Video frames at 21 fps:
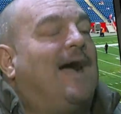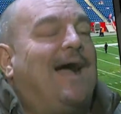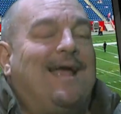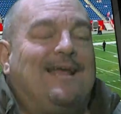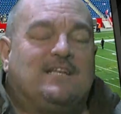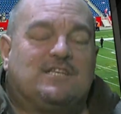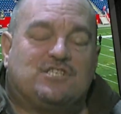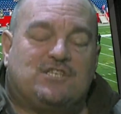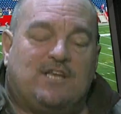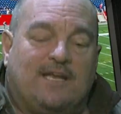I
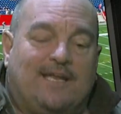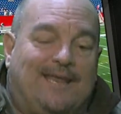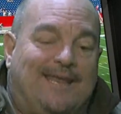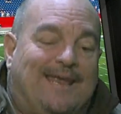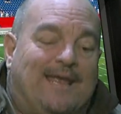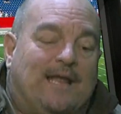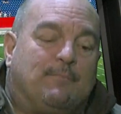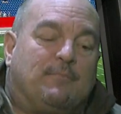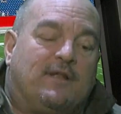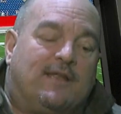
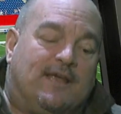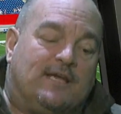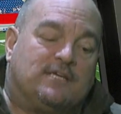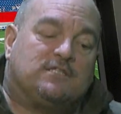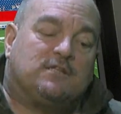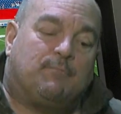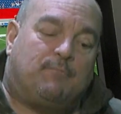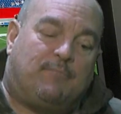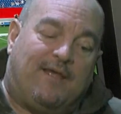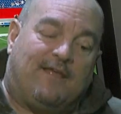understand, but here's
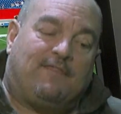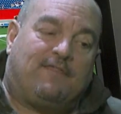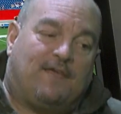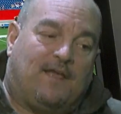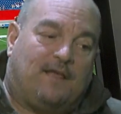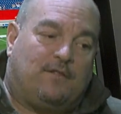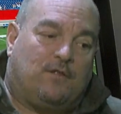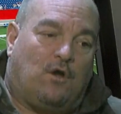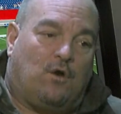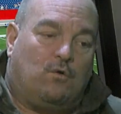the big
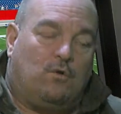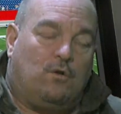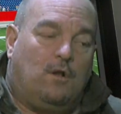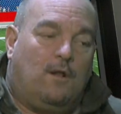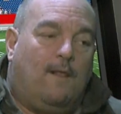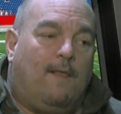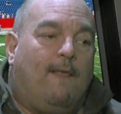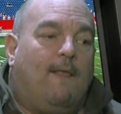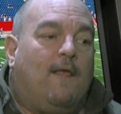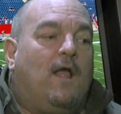thing though.
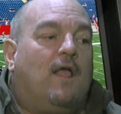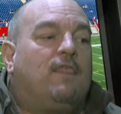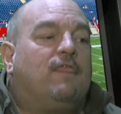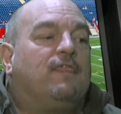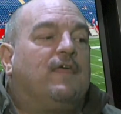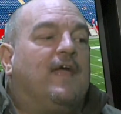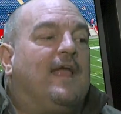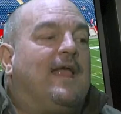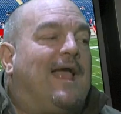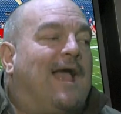
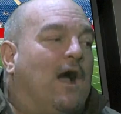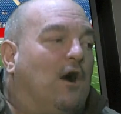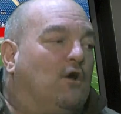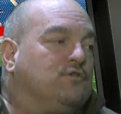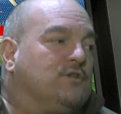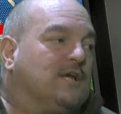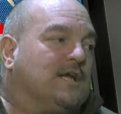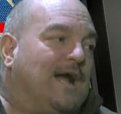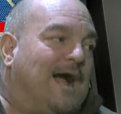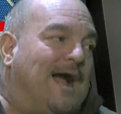They
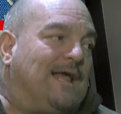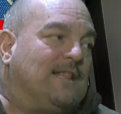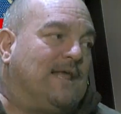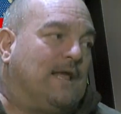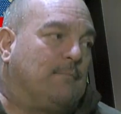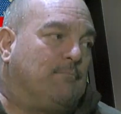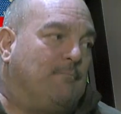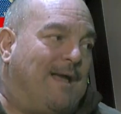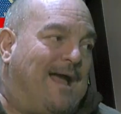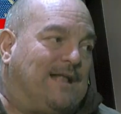held a guy
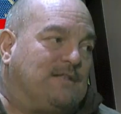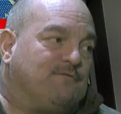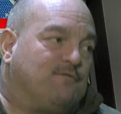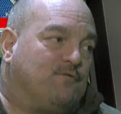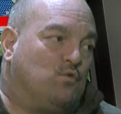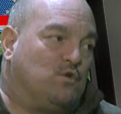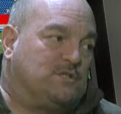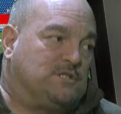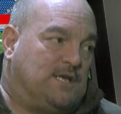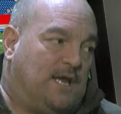like Matt
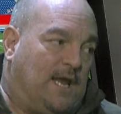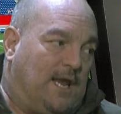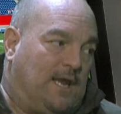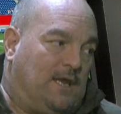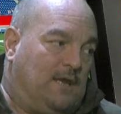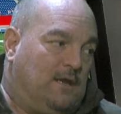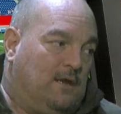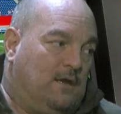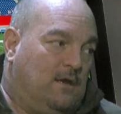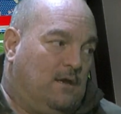Forte
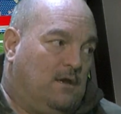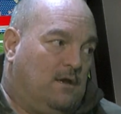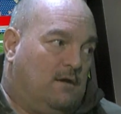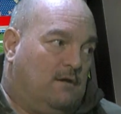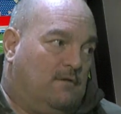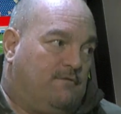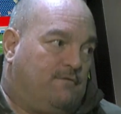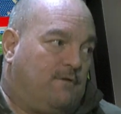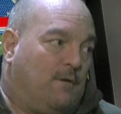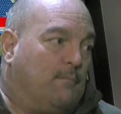
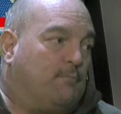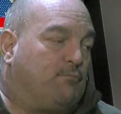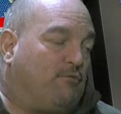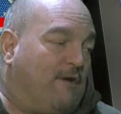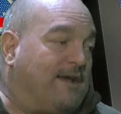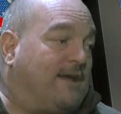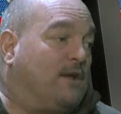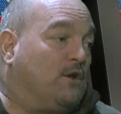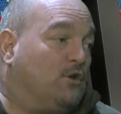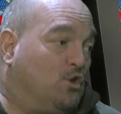from
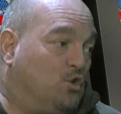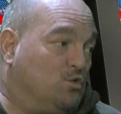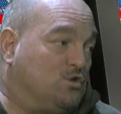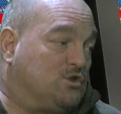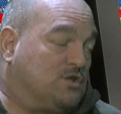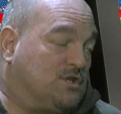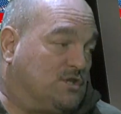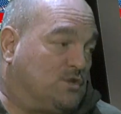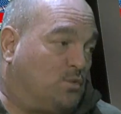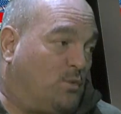breaking
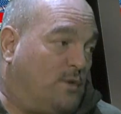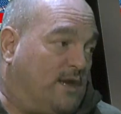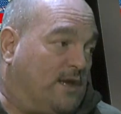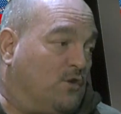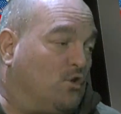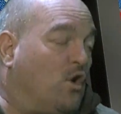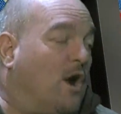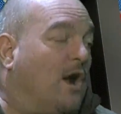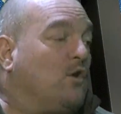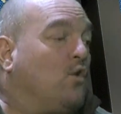loose this week,
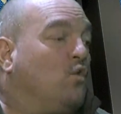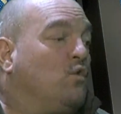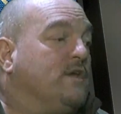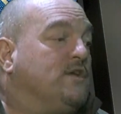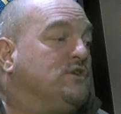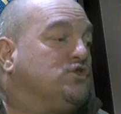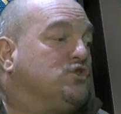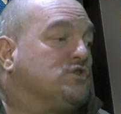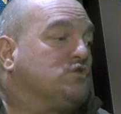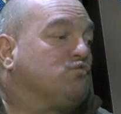not
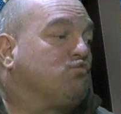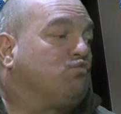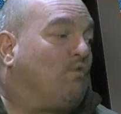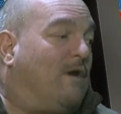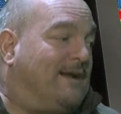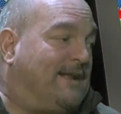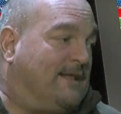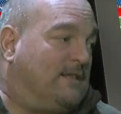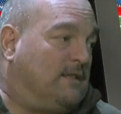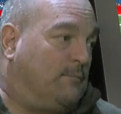only just
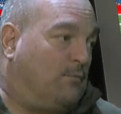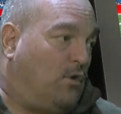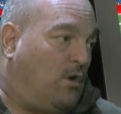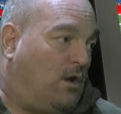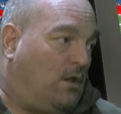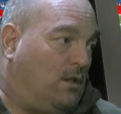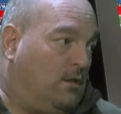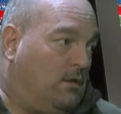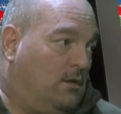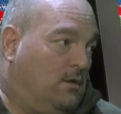running the
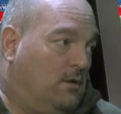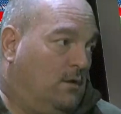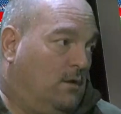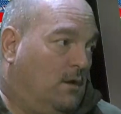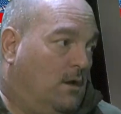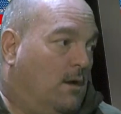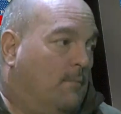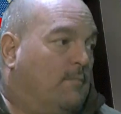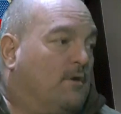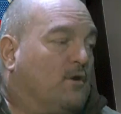ball,
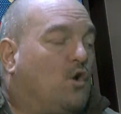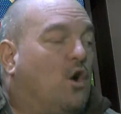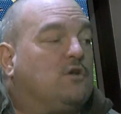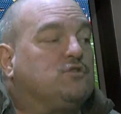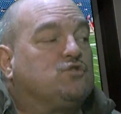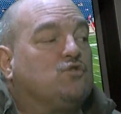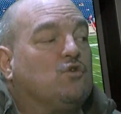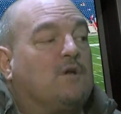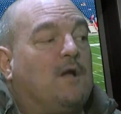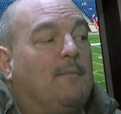but
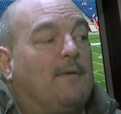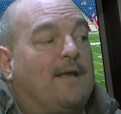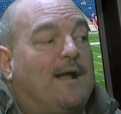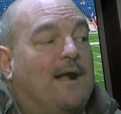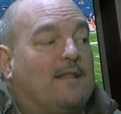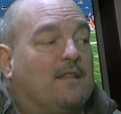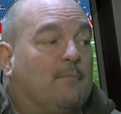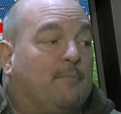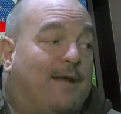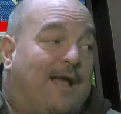also coming
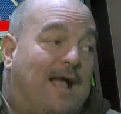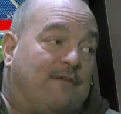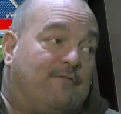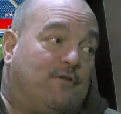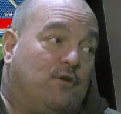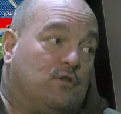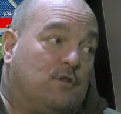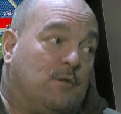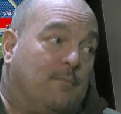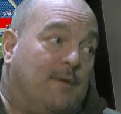out of the
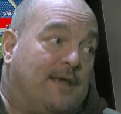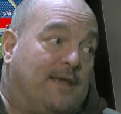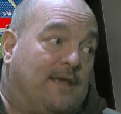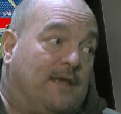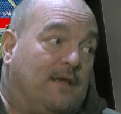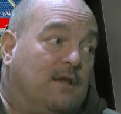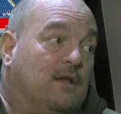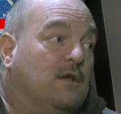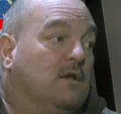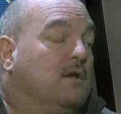backfield and
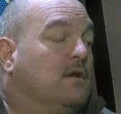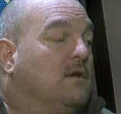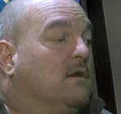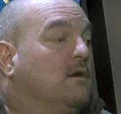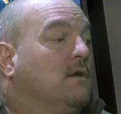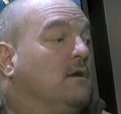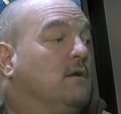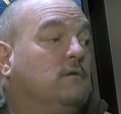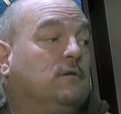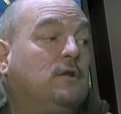making,
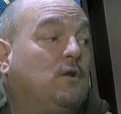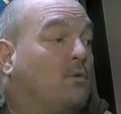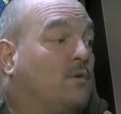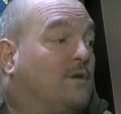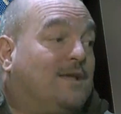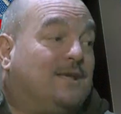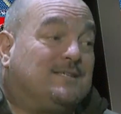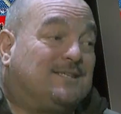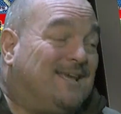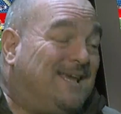
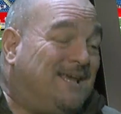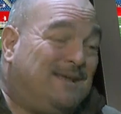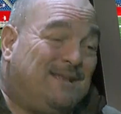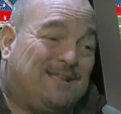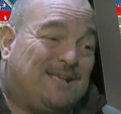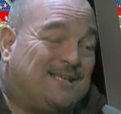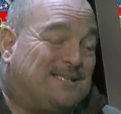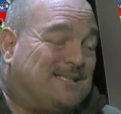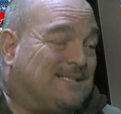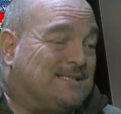because
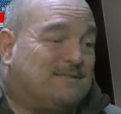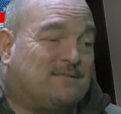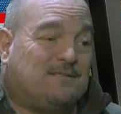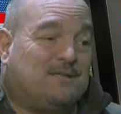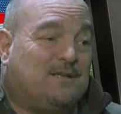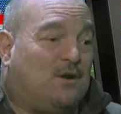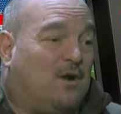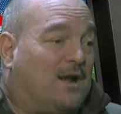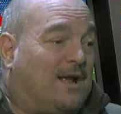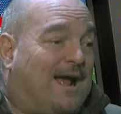
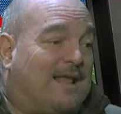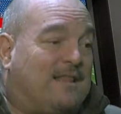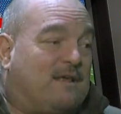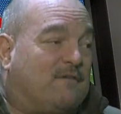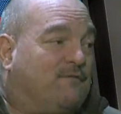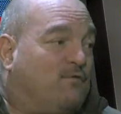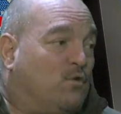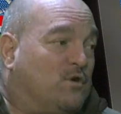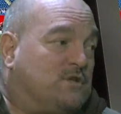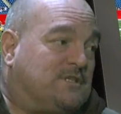a guy
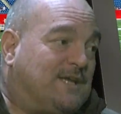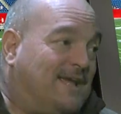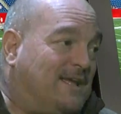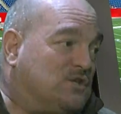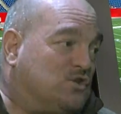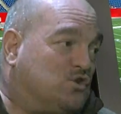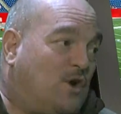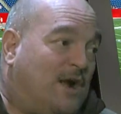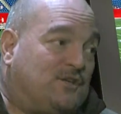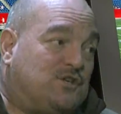like Forte
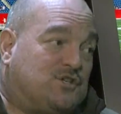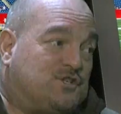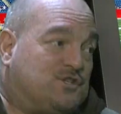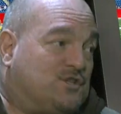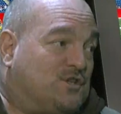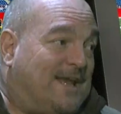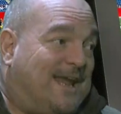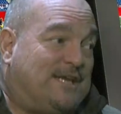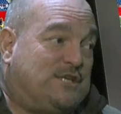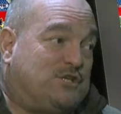is not
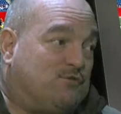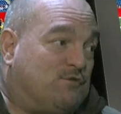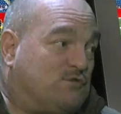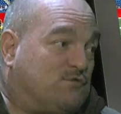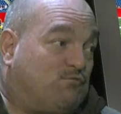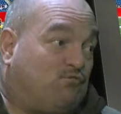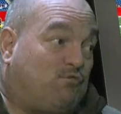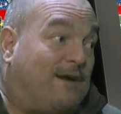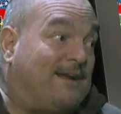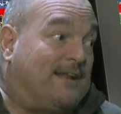just
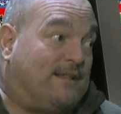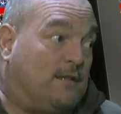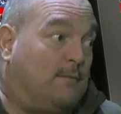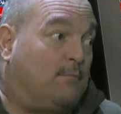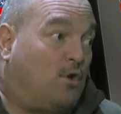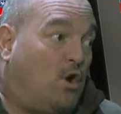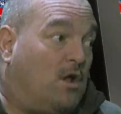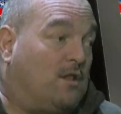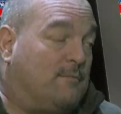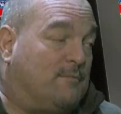dangerous running the
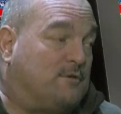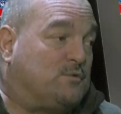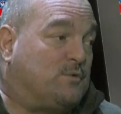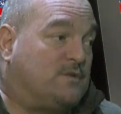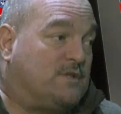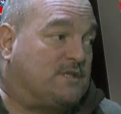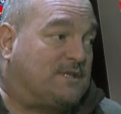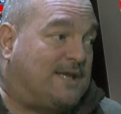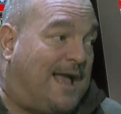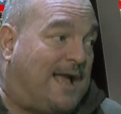ball in
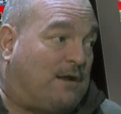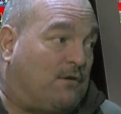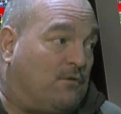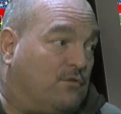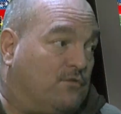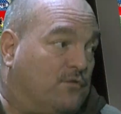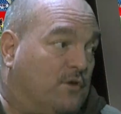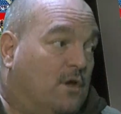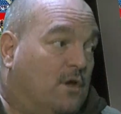between the tackles.